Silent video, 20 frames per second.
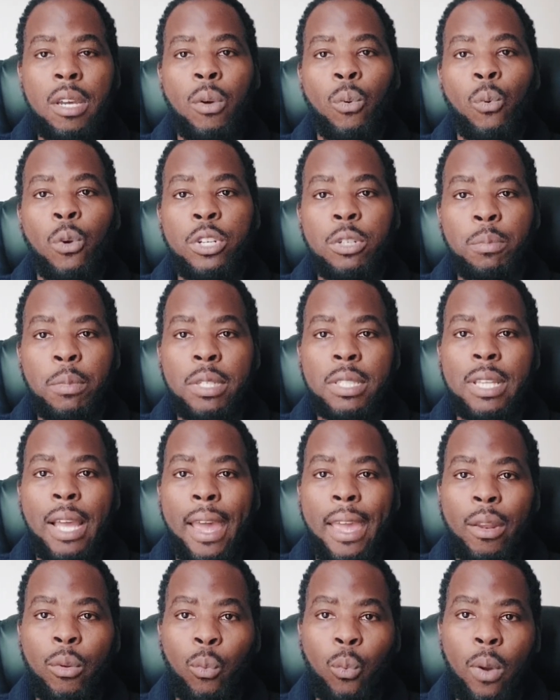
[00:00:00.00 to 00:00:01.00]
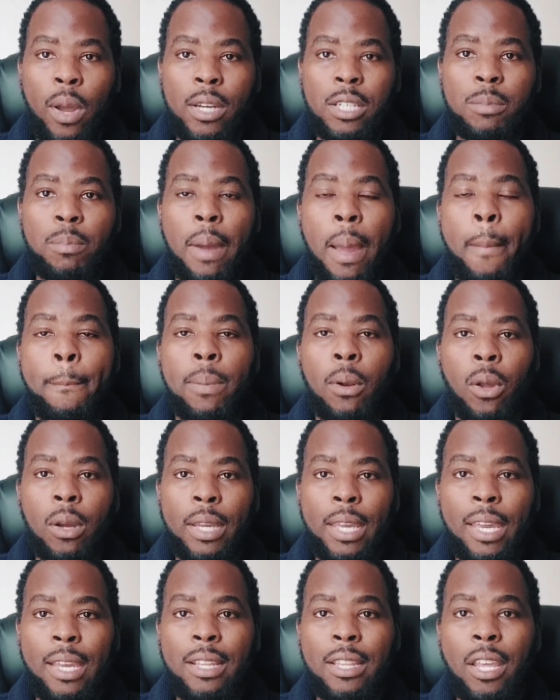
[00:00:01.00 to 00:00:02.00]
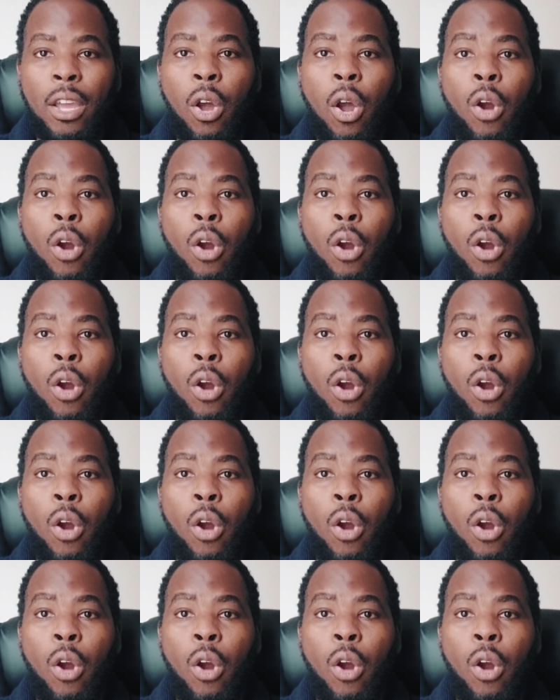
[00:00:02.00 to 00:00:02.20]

which means that it works by blocking the